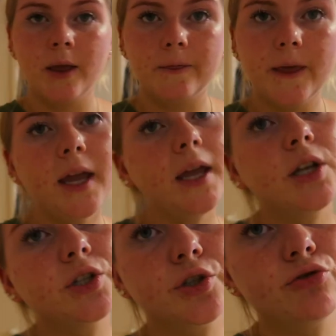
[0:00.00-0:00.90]

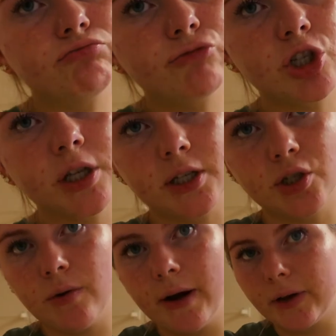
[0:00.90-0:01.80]
They just like
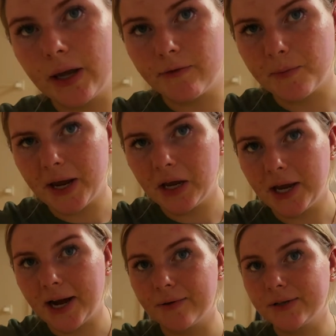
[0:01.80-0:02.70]
don't have a key for me.
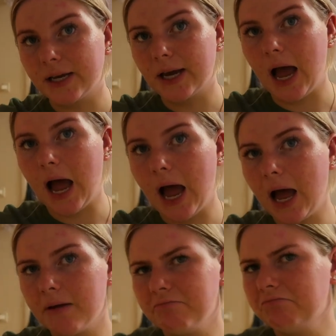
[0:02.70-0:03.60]
And I was like,
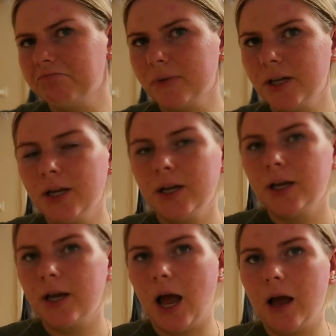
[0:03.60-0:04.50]
I'm
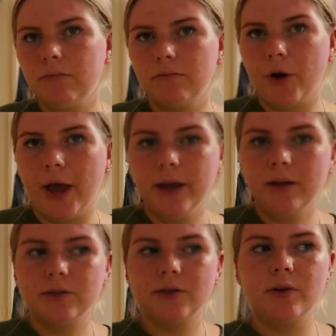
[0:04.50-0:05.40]

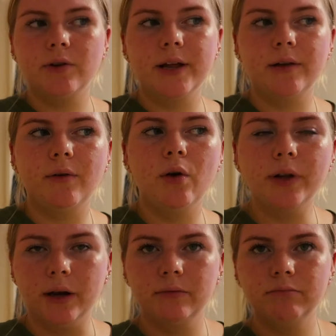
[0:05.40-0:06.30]
okay. So they're like,
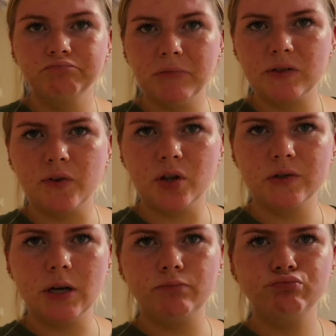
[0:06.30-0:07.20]
hold on, let's figure
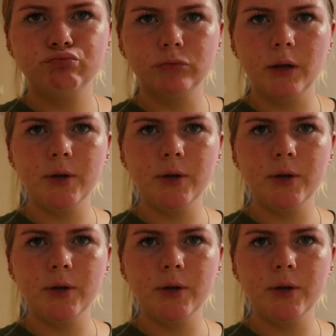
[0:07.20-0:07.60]
this out. Let